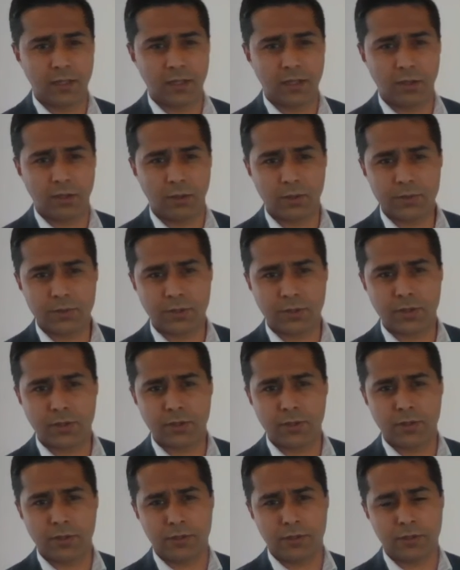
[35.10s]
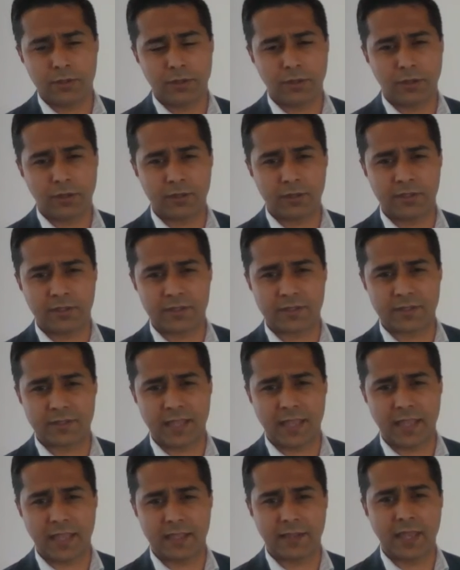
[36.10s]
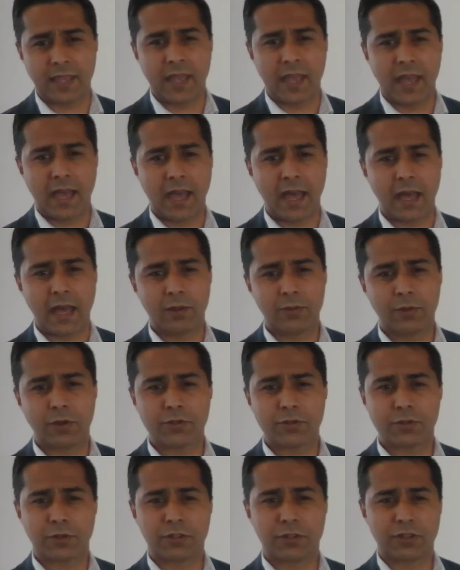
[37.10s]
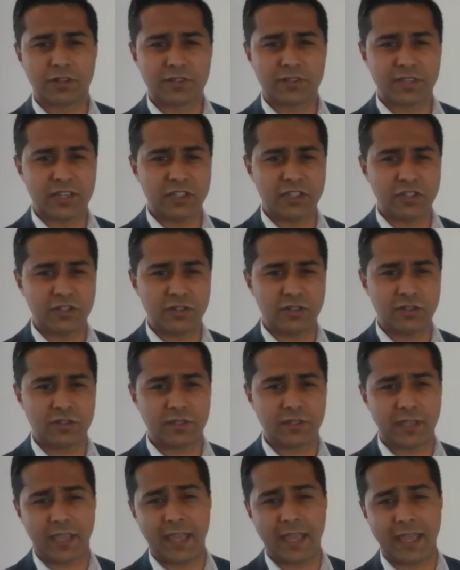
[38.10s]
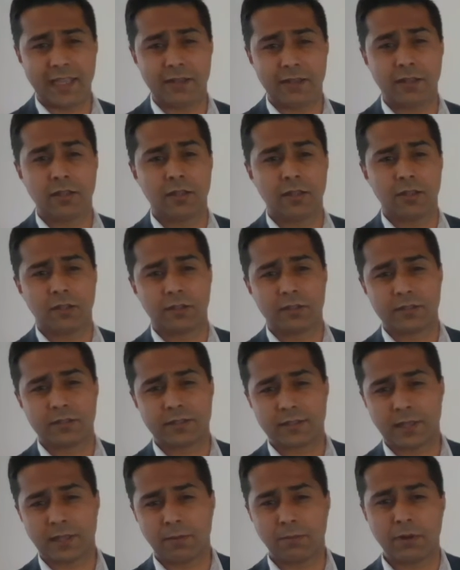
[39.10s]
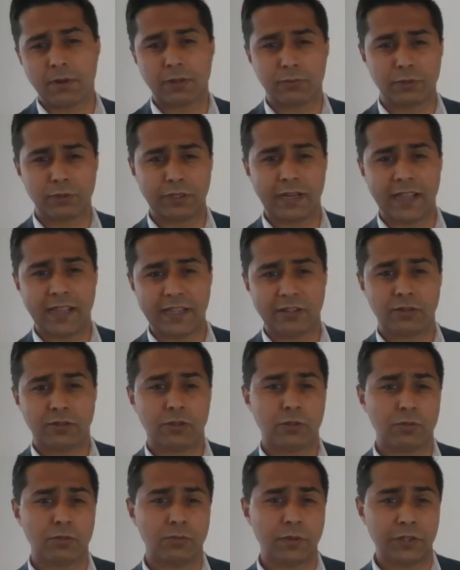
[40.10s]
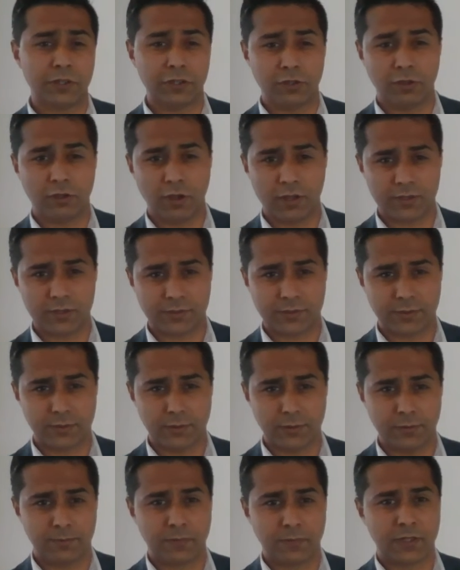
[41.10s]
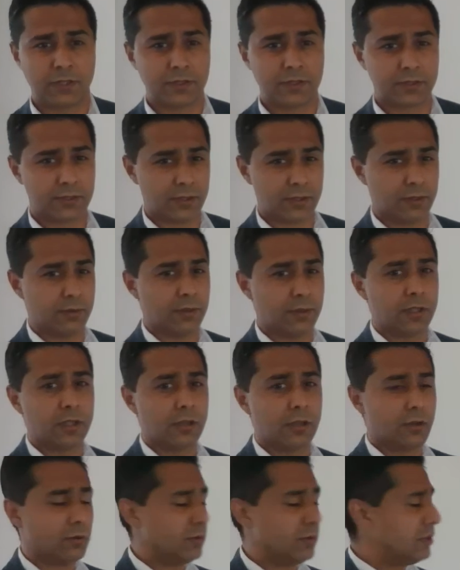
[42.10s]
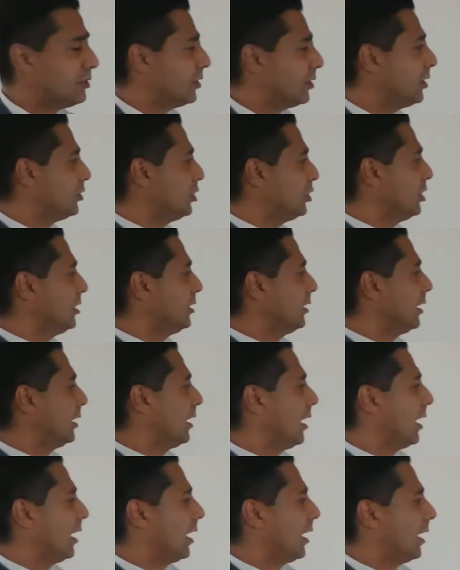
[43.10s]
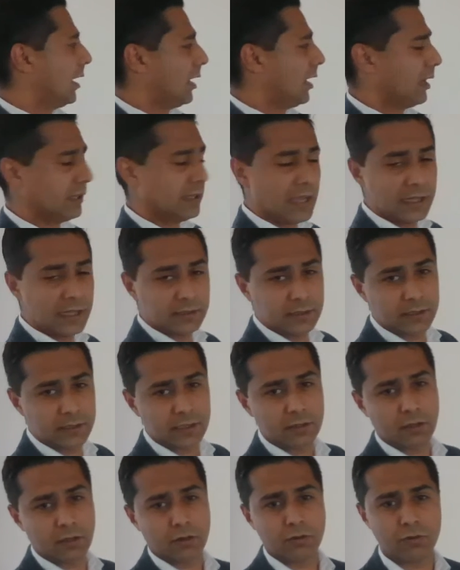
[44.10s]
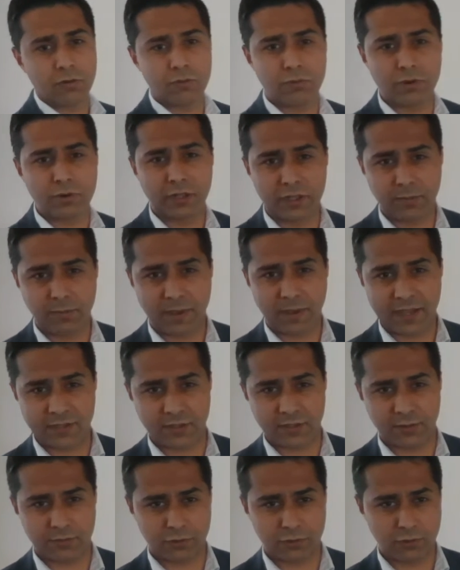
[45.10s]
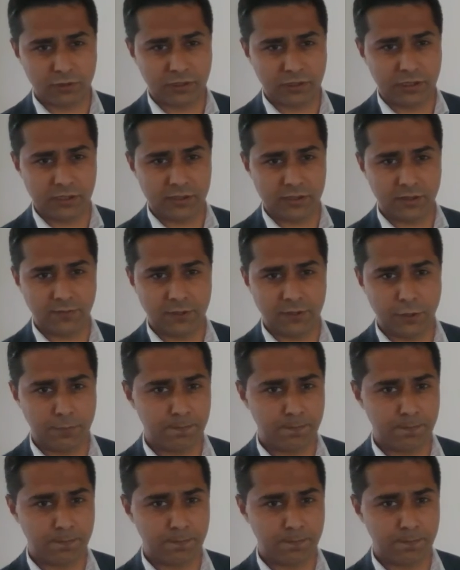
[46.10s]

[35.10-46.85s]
Also, you got to understand how those organizations can somewhat relate to what you guys do. So researching a candidate really pays off during an interview.